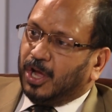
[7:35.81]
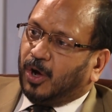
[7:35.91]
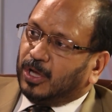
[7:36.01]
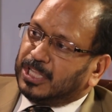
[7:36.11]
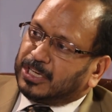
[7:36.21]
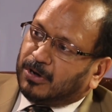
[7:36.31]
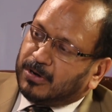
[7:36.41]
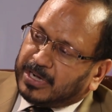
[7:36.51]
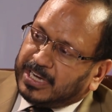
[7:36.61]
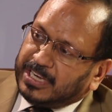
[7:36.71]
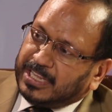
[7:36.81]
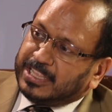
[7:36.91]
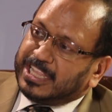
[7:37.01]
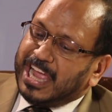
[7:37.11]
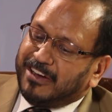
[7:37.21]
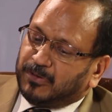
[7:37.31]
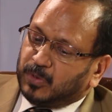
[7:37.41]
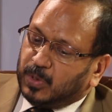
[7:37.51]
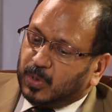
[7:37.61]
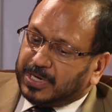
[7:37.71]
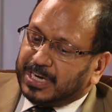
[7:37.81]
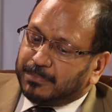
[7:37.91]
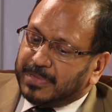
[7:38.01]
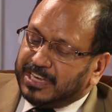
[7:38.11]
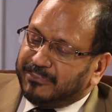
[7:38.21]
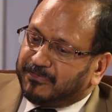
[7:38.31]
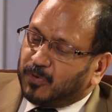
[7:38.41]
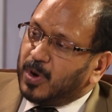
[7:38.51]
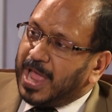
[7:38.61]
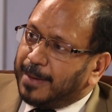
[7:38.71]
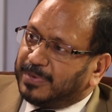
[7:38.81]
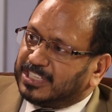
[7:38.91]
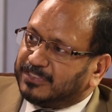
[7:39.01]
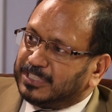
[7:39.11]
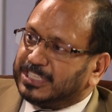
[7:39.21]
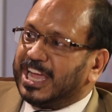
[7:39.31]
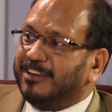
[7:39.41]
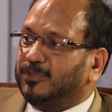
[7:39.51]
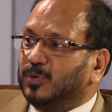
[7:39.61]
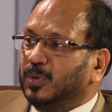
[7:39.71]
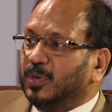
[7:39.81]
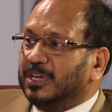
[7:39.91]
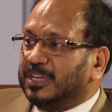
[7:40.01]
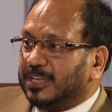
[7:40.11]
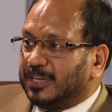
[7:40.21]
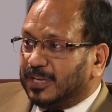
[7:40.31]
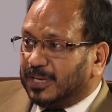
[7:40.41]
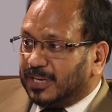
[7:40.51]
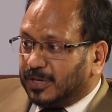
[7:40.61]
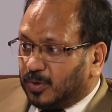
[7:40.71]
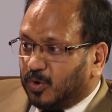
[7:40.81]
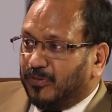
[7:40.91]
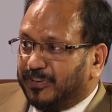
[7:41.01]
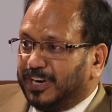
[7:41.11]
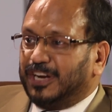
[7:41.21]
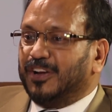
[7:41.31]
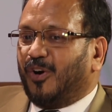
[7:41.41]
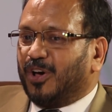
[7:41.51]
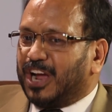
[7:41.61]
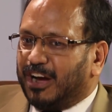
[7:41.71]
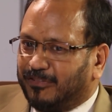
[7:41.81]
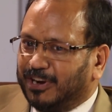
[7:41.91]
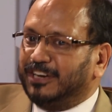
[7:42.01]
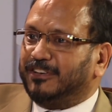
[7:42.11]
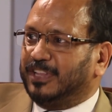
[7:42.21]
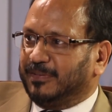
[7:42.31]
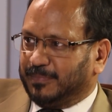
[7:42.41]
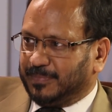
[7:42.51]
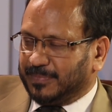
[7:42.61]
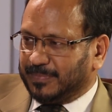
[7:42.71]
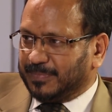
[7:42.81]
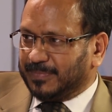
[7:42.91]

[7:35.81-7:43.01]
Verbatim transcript: On the contrary, they have to look at many food habits which they have to go for it or avoid them. Avoid them.